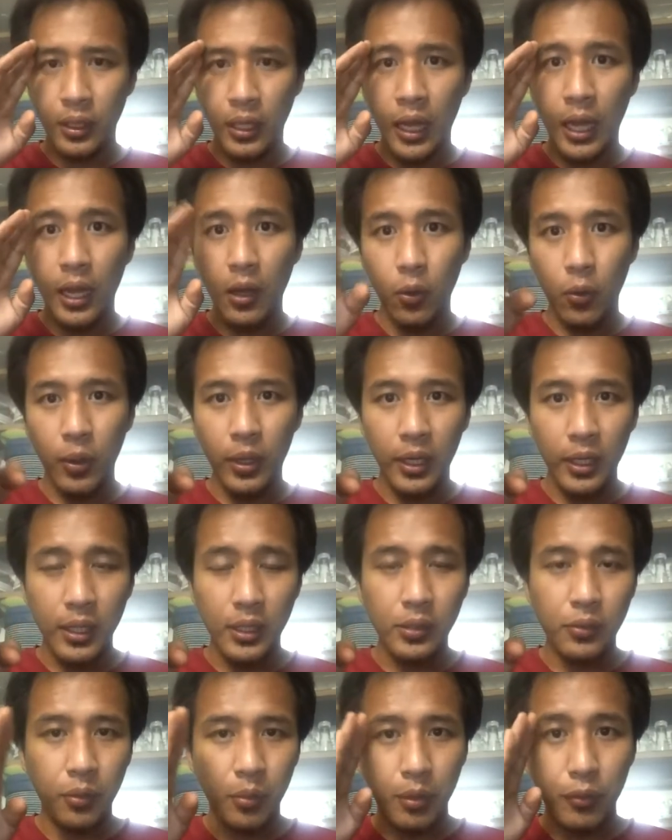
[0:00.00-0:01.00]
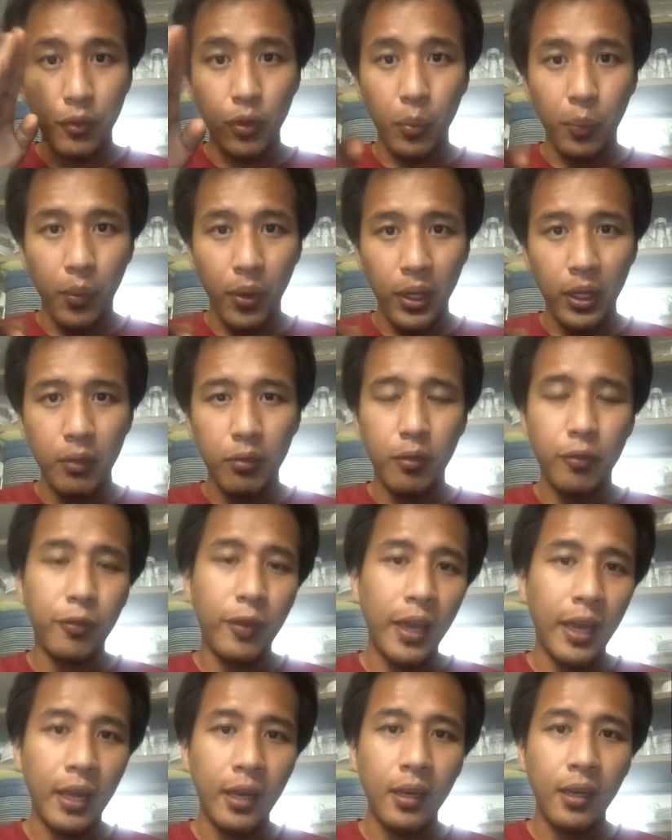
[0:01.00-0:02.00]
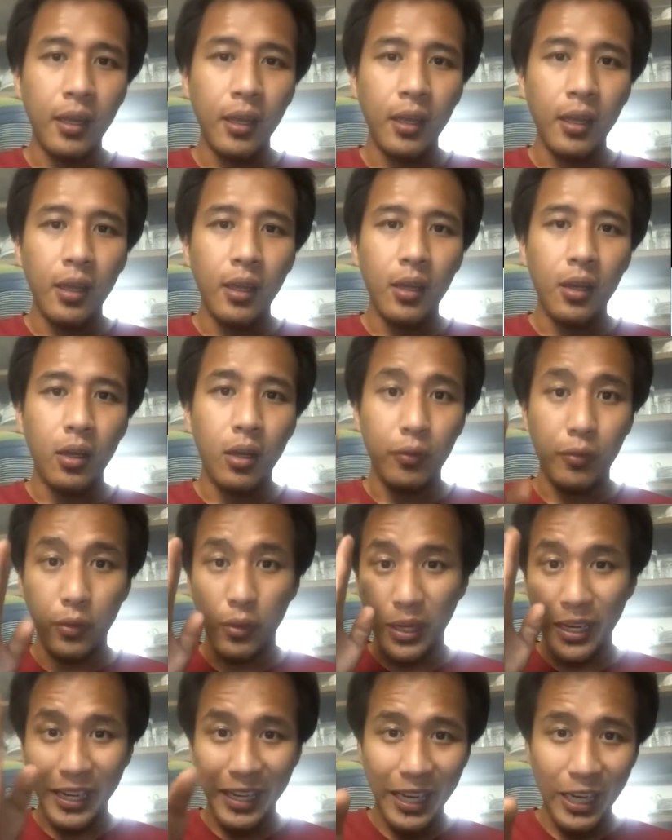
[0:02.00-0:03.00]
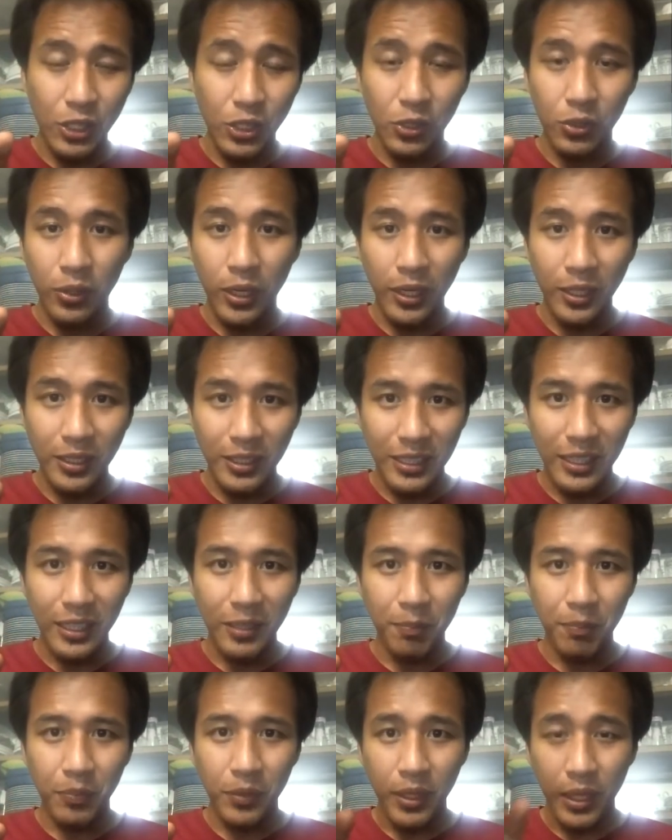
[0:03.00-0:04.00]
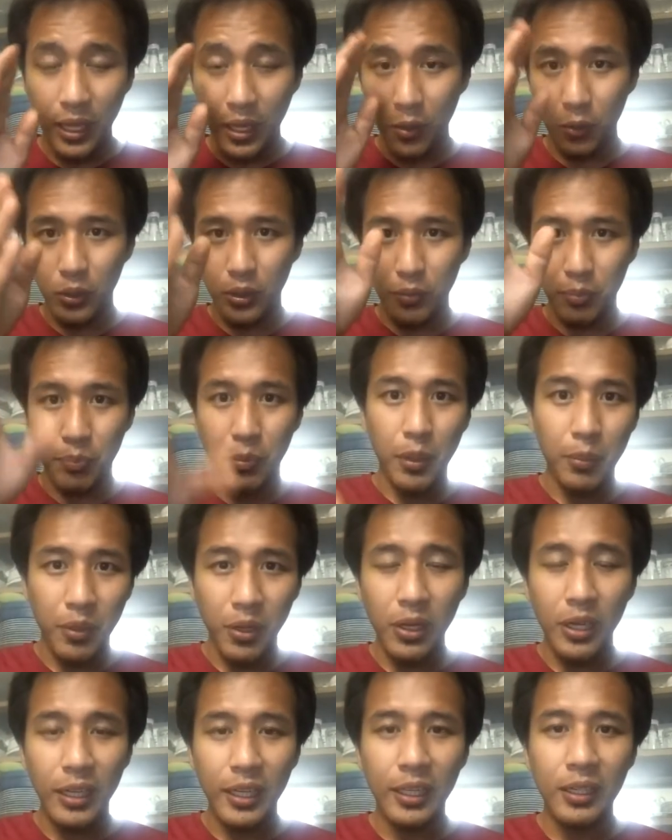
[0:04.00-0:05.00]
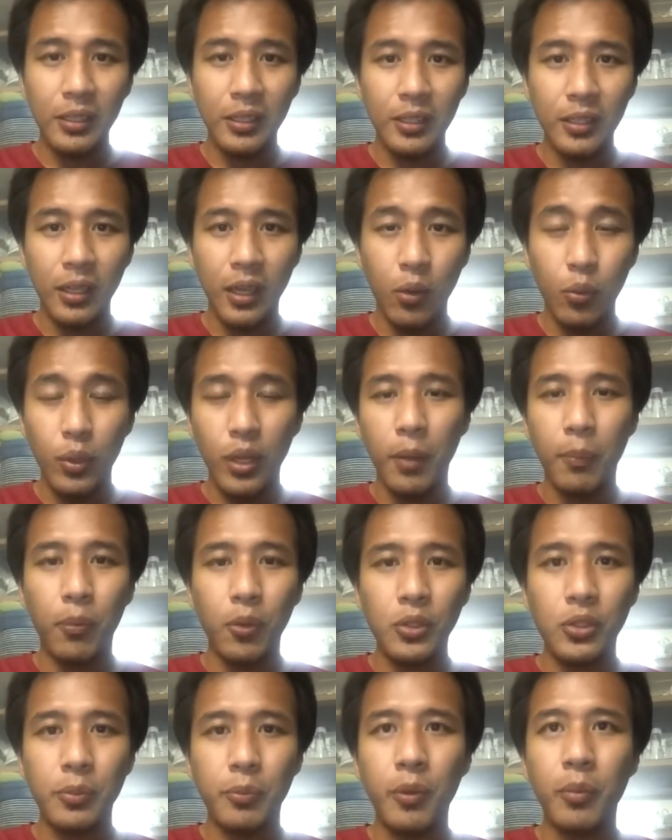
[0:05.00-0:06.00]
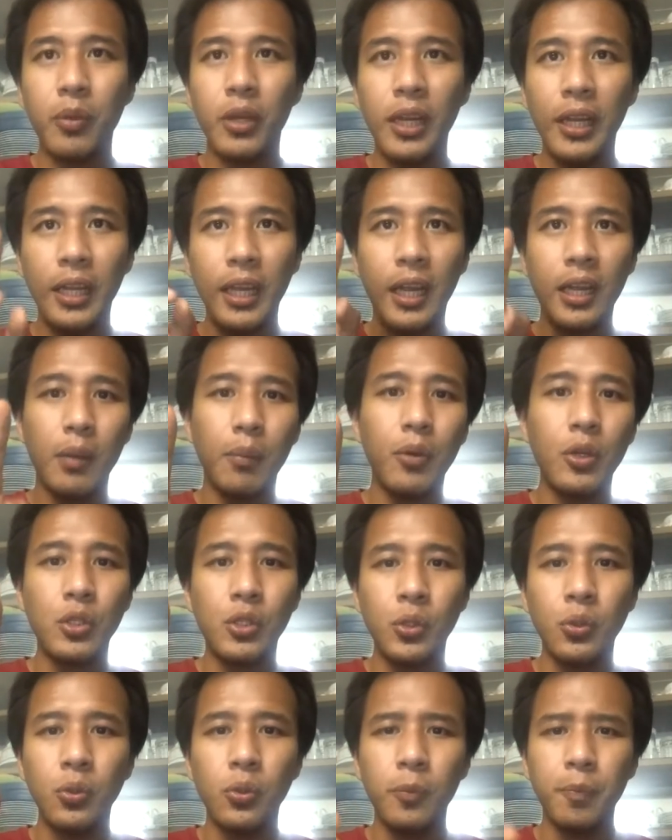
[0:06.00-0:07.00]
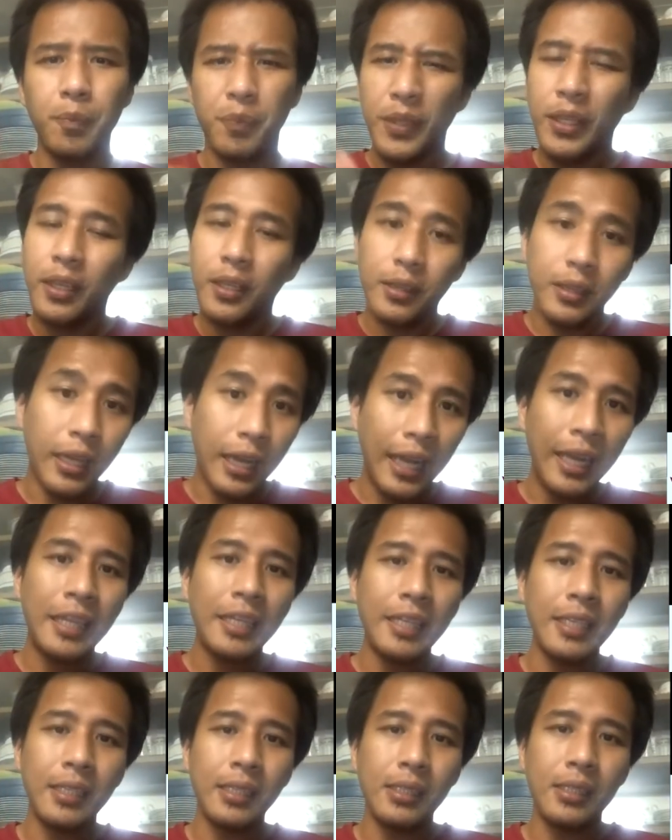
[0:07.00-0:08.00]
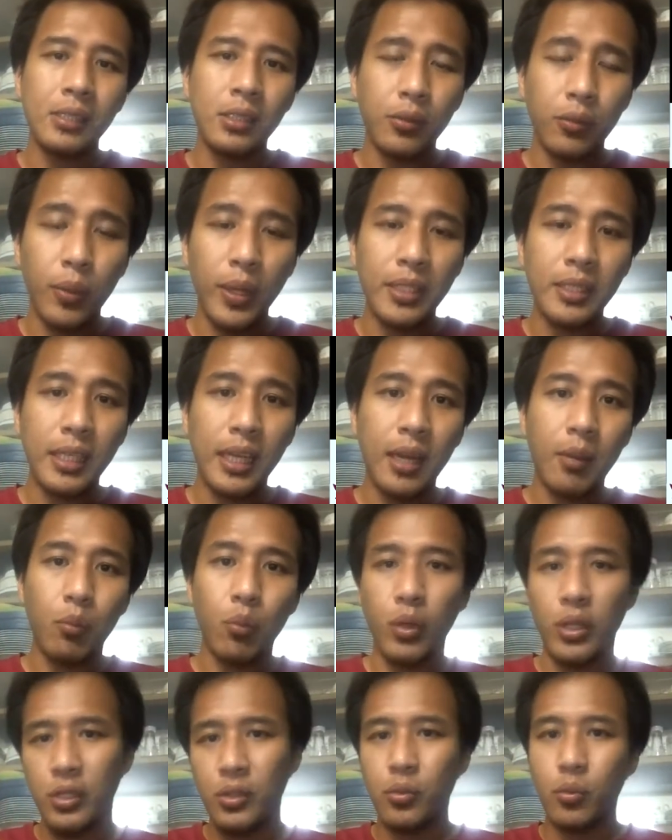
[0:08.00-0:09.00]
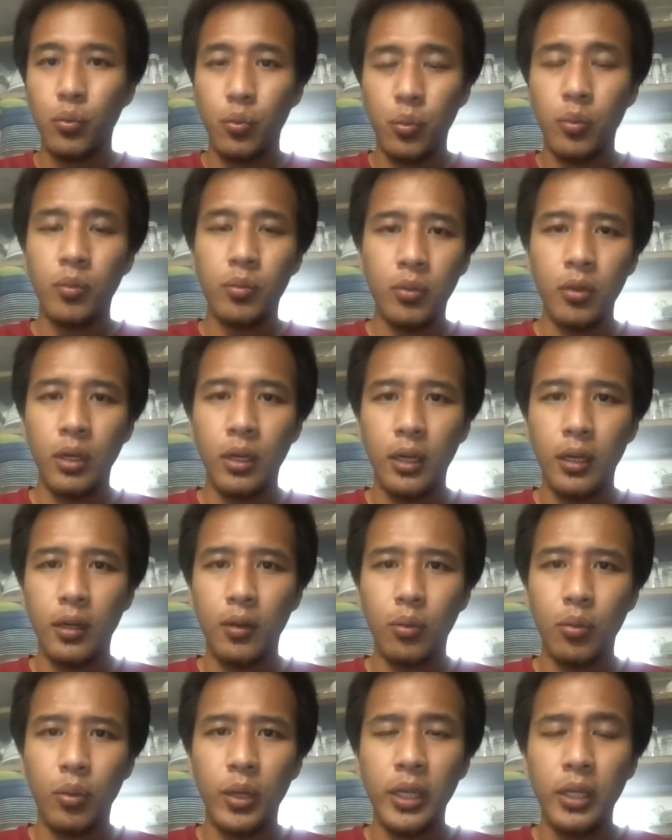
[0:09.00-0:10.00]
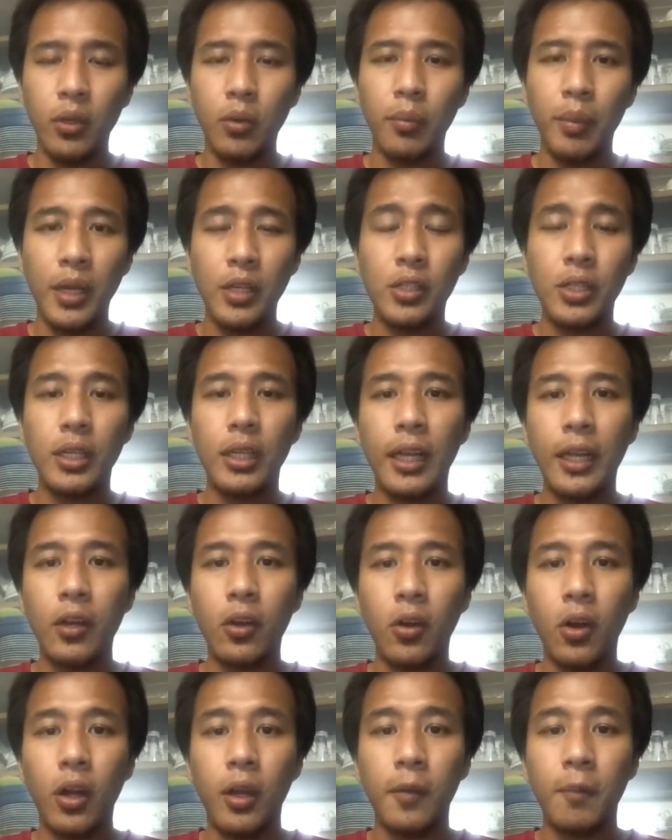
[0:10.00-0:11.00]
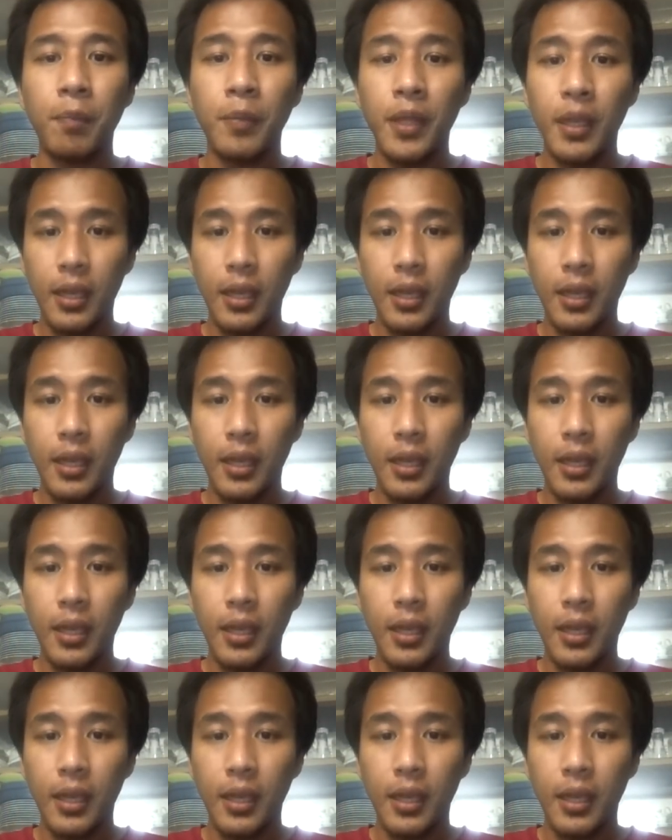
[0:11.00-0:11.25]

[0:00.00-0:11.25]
how it is from the viewpoint of a fan of a relegation threatened team, how we approach the Premier League, and number two, the ideals of West Ham, which Guido mentioned later on,